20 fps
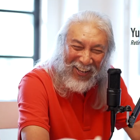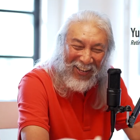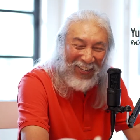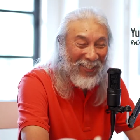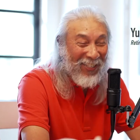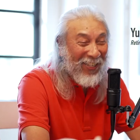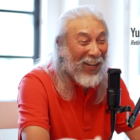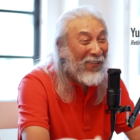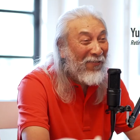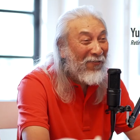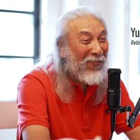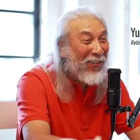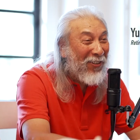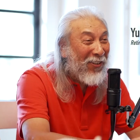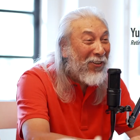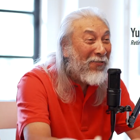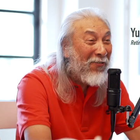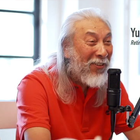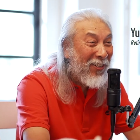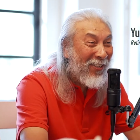Stanford
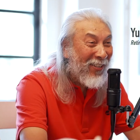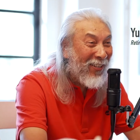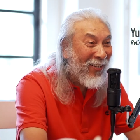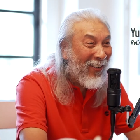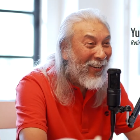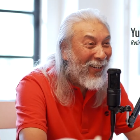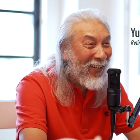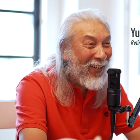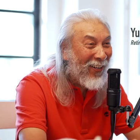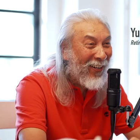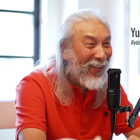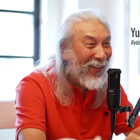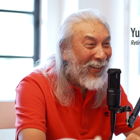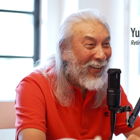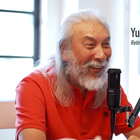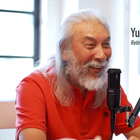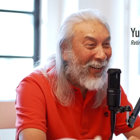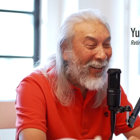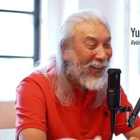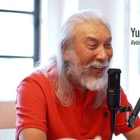University did
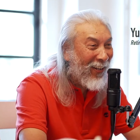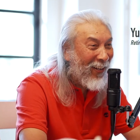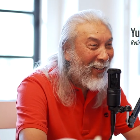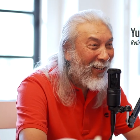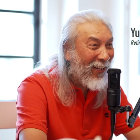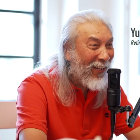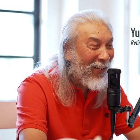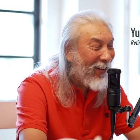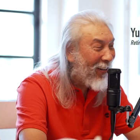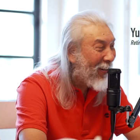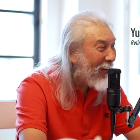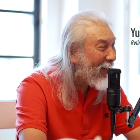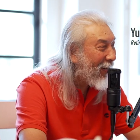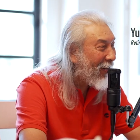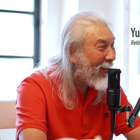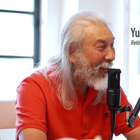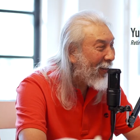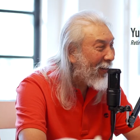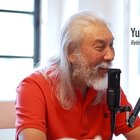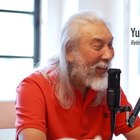a did
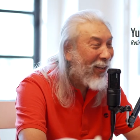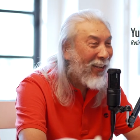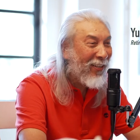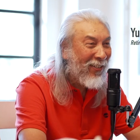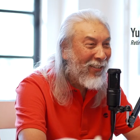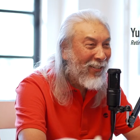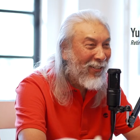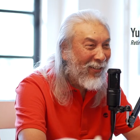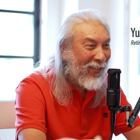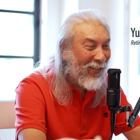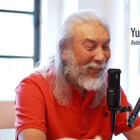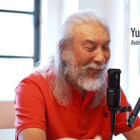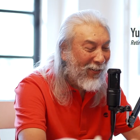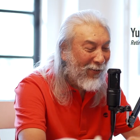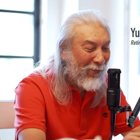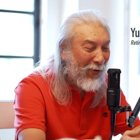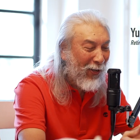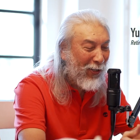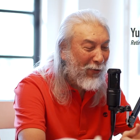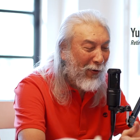a test,
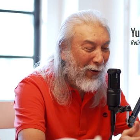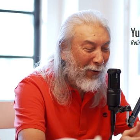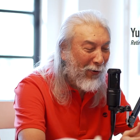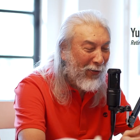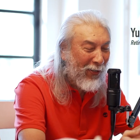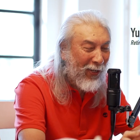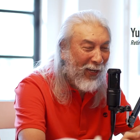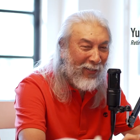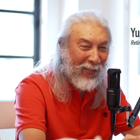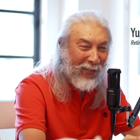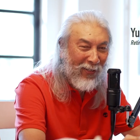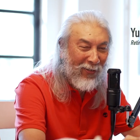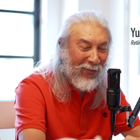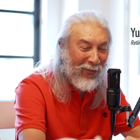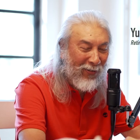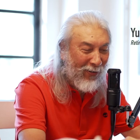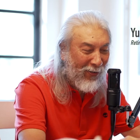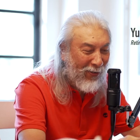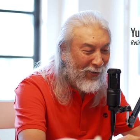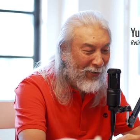uh, marshmallow test, you
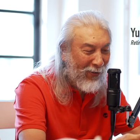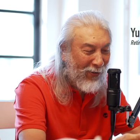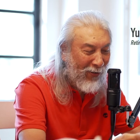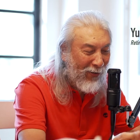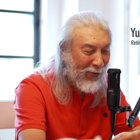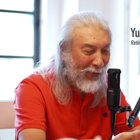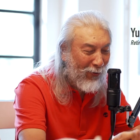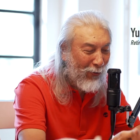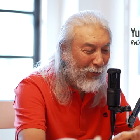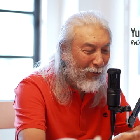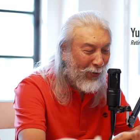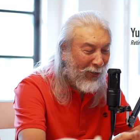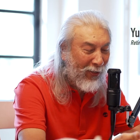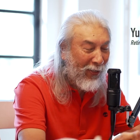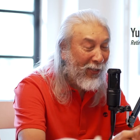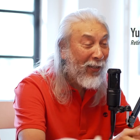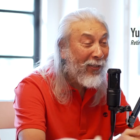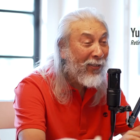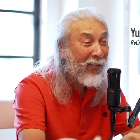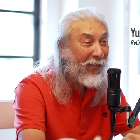know, uh, to
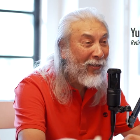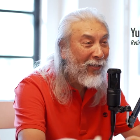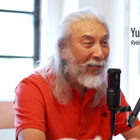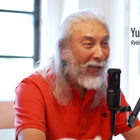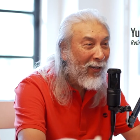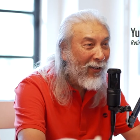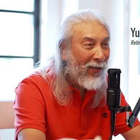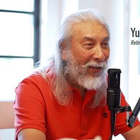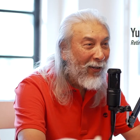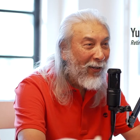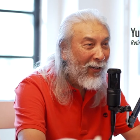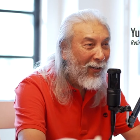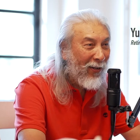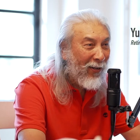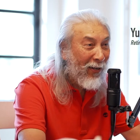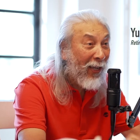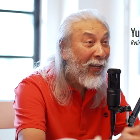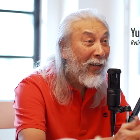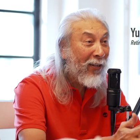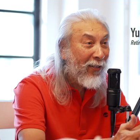assess uh,
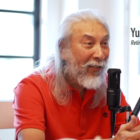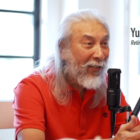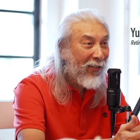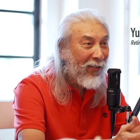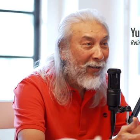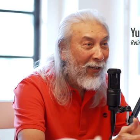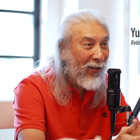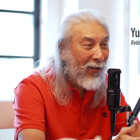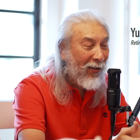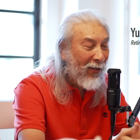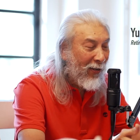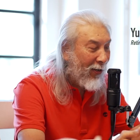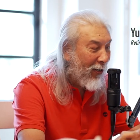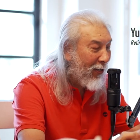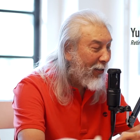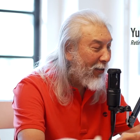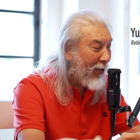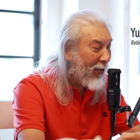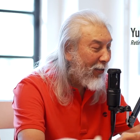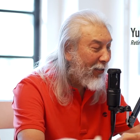kids.
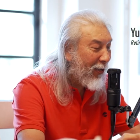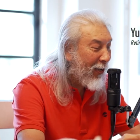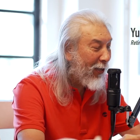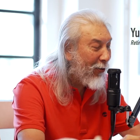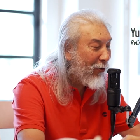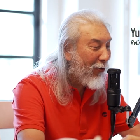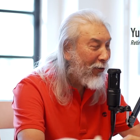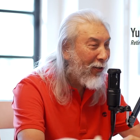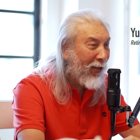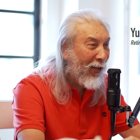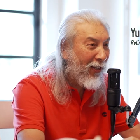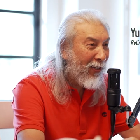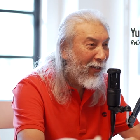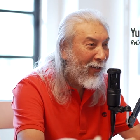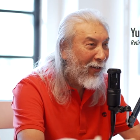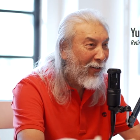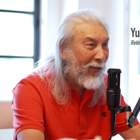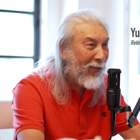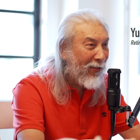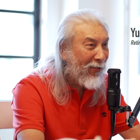They say to the kid,
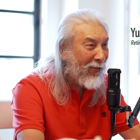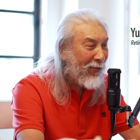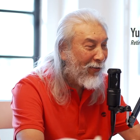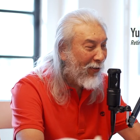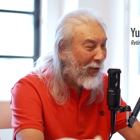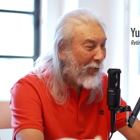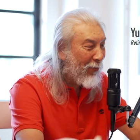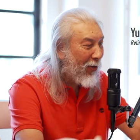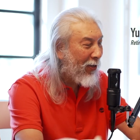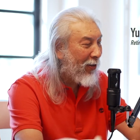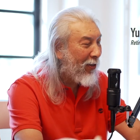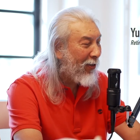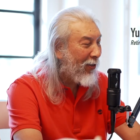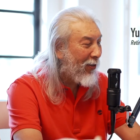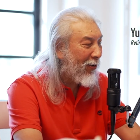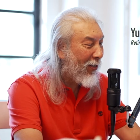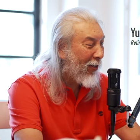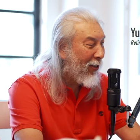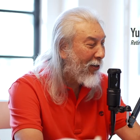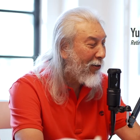I mean,
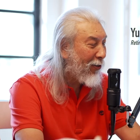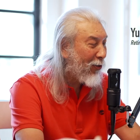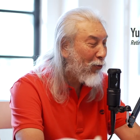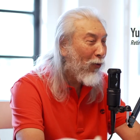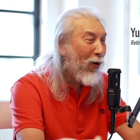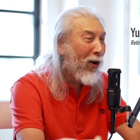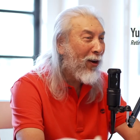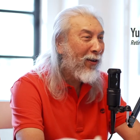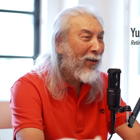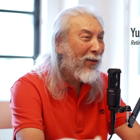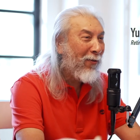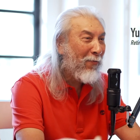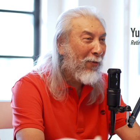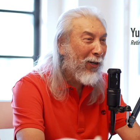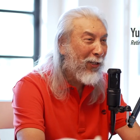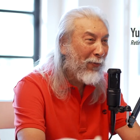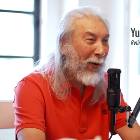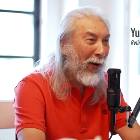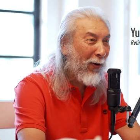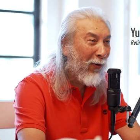uh, here is one
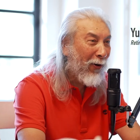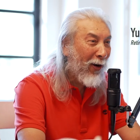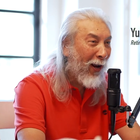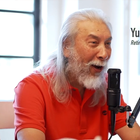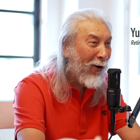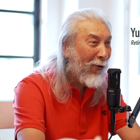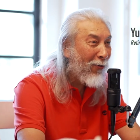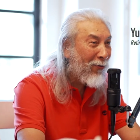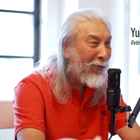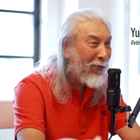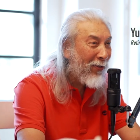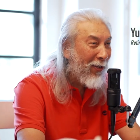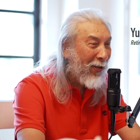marshmallow now,